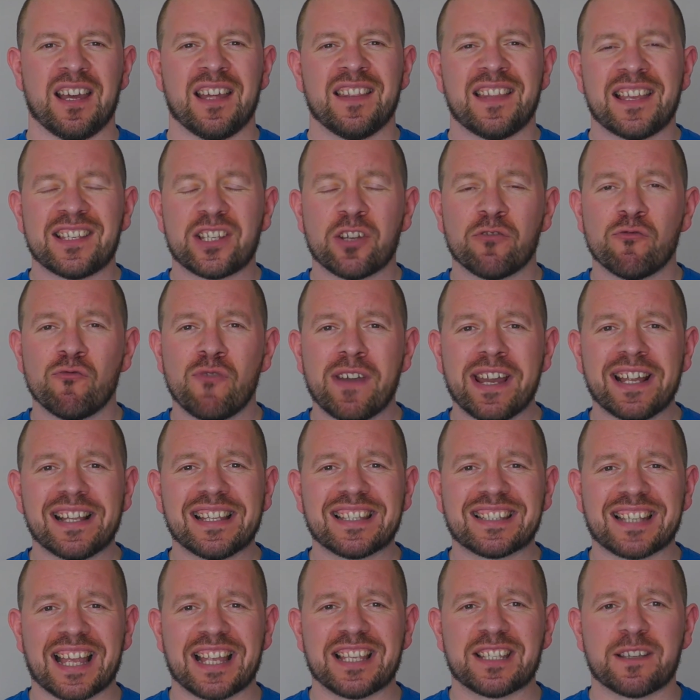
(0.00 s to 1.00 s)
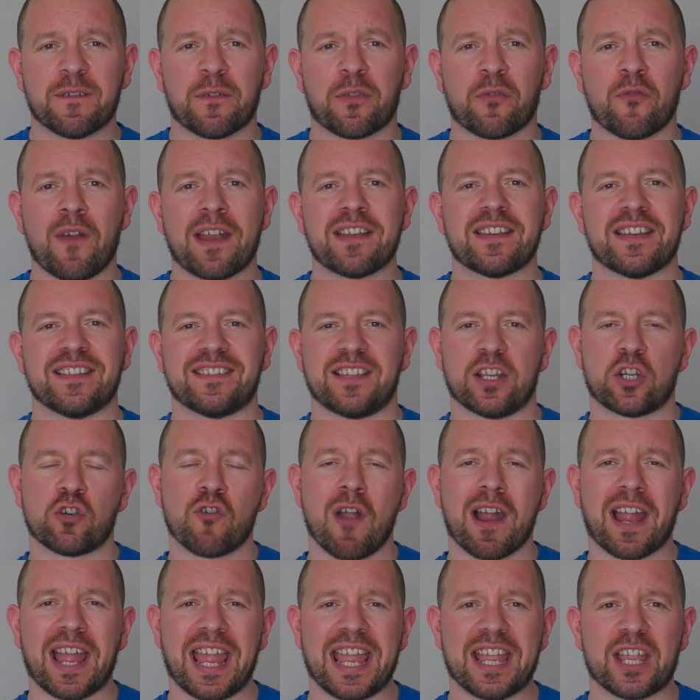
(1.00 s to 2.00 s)
There's a real sense of threat as the
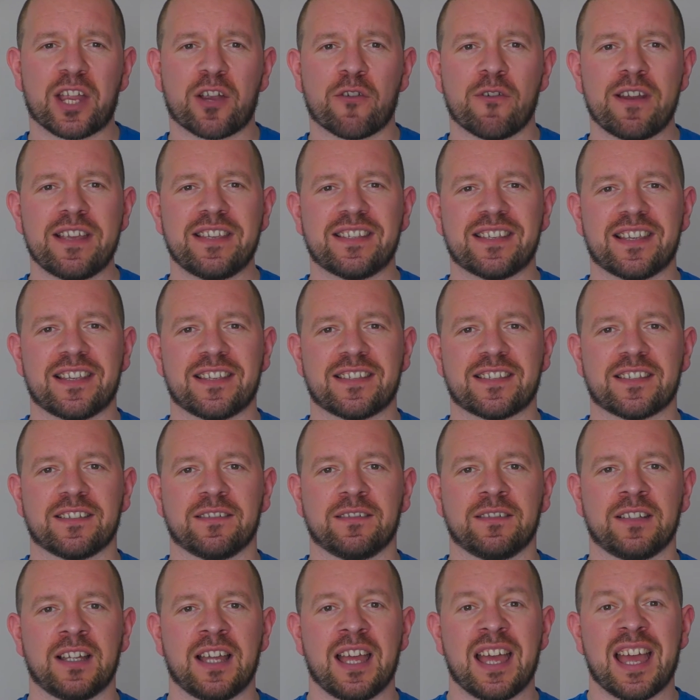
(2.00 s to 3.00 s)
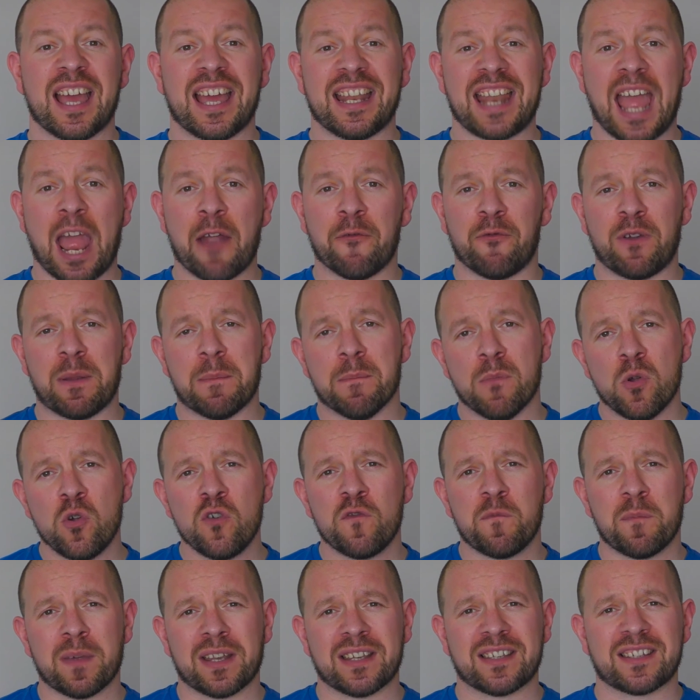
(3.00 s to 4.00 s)
tracker increases, and every
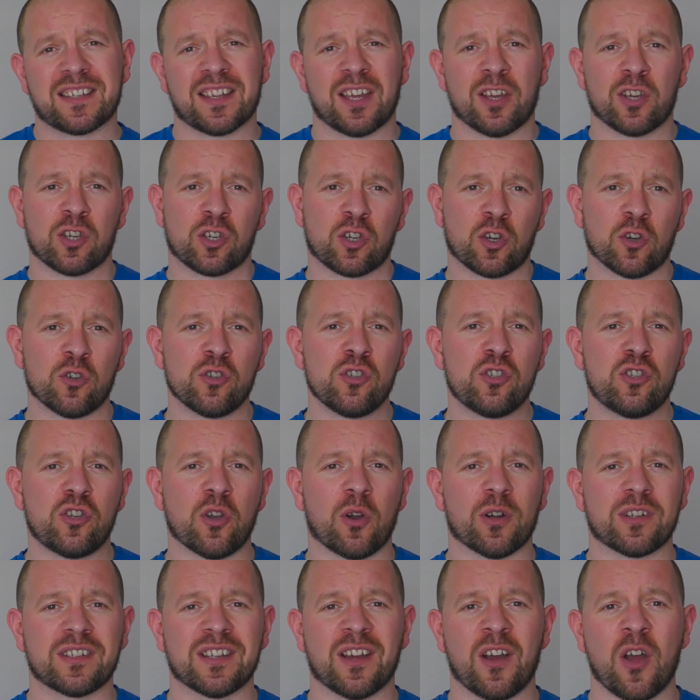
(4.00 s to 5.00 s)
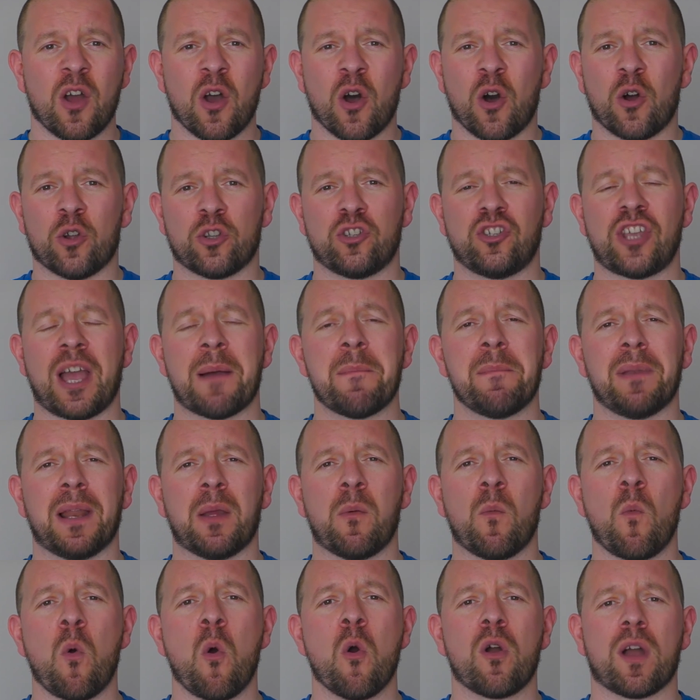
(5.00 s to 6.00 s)
movement, gunshot, or
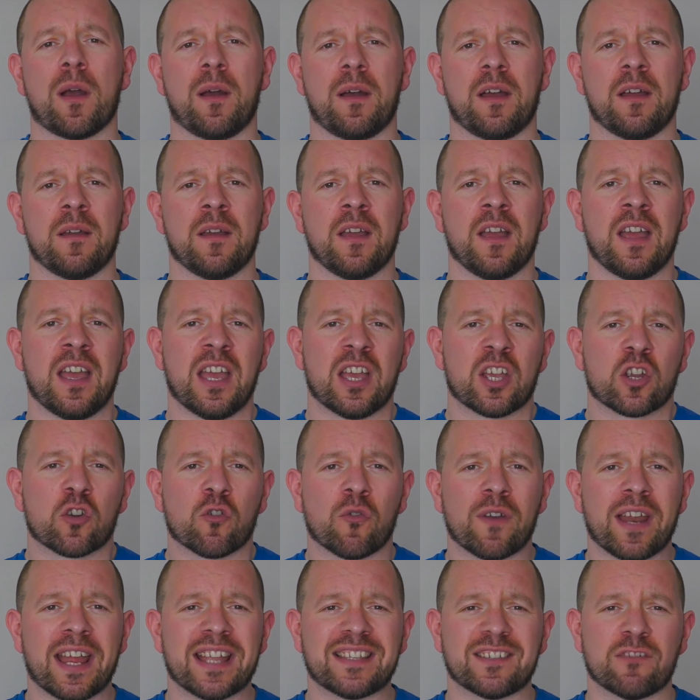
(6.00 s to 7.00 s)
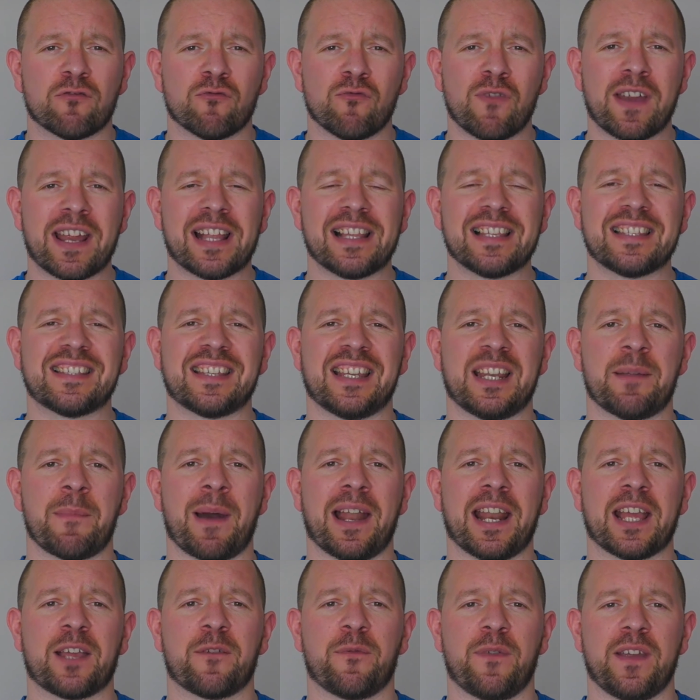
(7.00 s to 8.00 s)
shambling walker creates a real
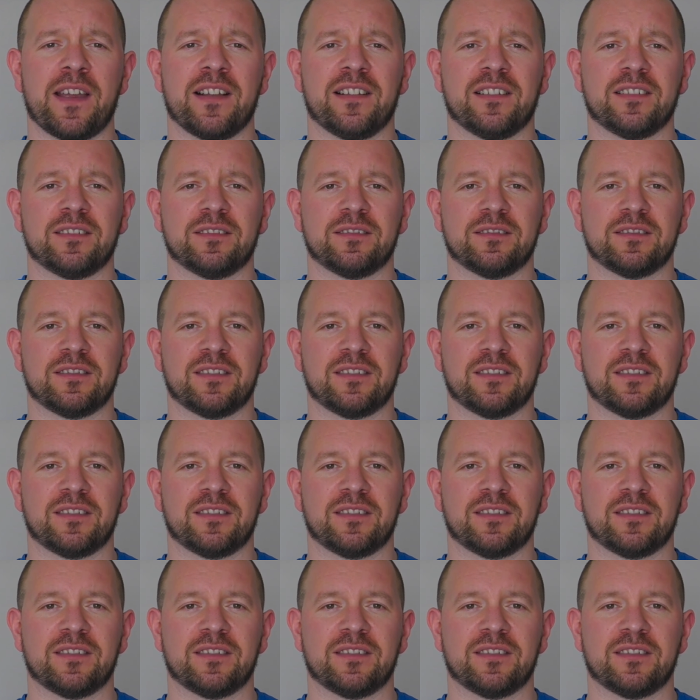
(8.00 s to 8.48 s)
cinematic feel.